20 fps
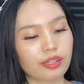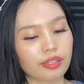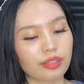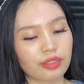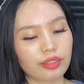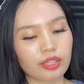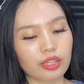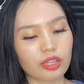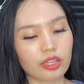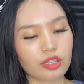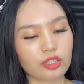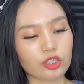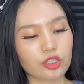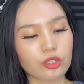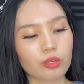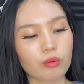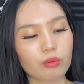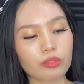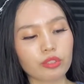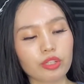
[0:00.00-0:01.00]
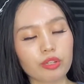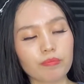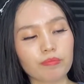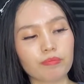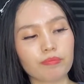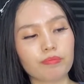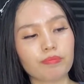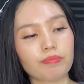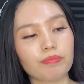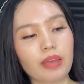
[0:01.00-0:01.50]
the shoulder
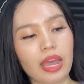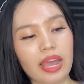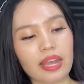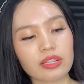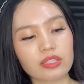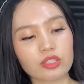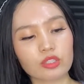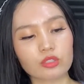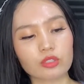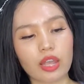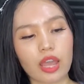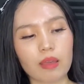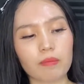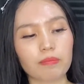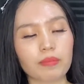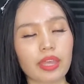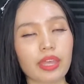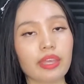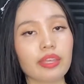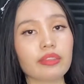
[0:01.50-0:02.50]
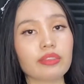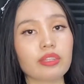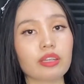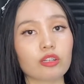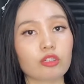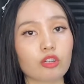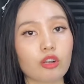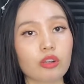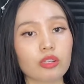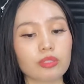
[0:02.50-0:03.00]
bag strap and the
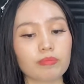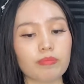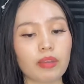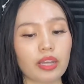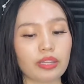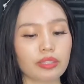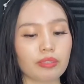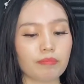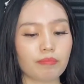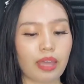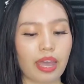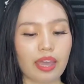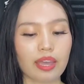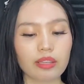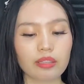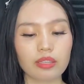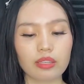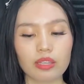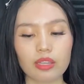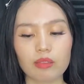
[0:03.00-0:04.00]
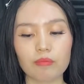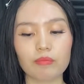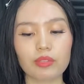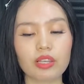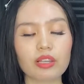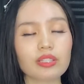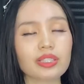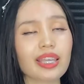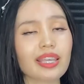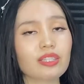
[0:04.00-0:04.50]
crossbody bag,
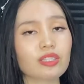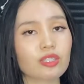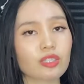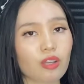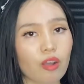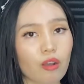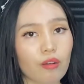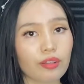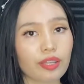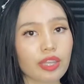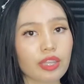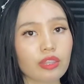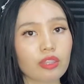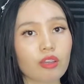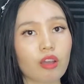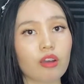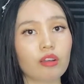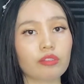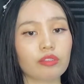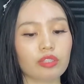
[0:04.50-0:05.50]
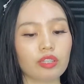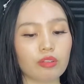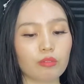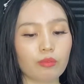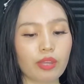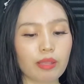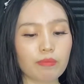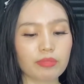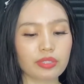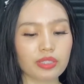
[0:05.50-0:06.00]
because I saw it on the
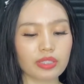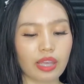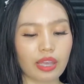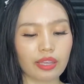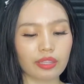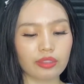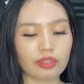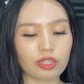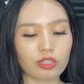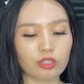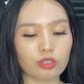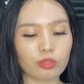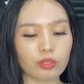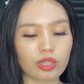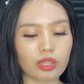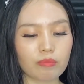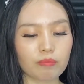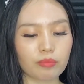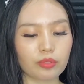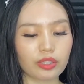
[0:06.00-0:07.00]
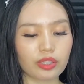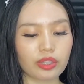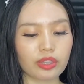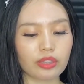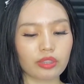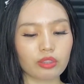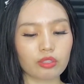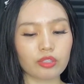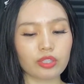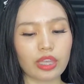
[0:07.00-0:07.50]
website that you can put it
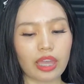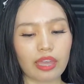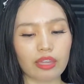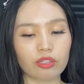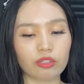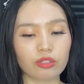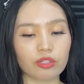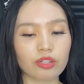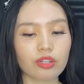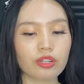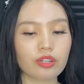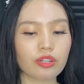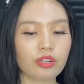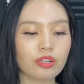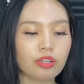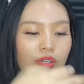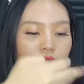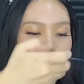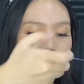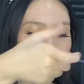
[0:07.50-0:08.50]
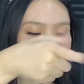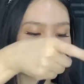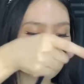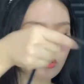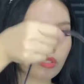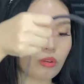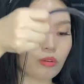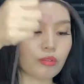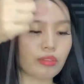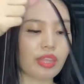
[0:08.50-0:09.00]
together
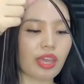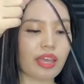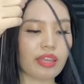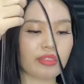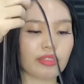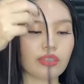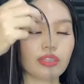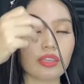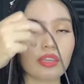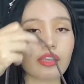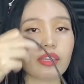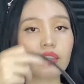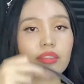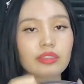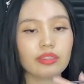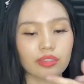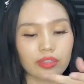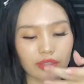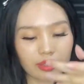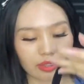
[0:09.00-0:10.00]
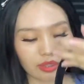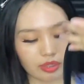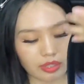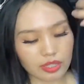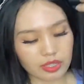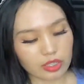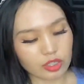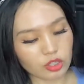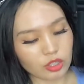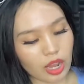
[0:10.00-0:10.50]
so that the
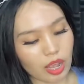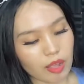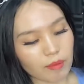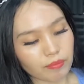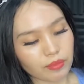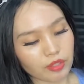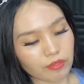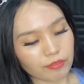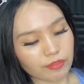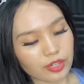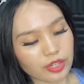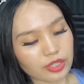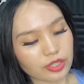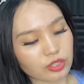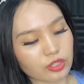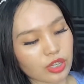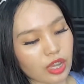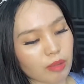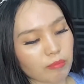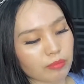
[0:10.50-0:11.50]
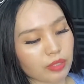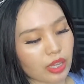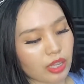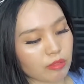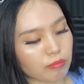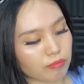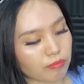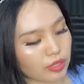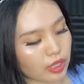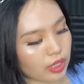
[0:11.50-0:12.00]
strap, the first strap
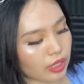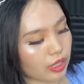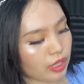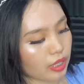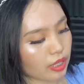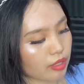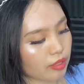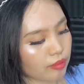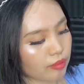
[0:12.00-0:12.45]
can be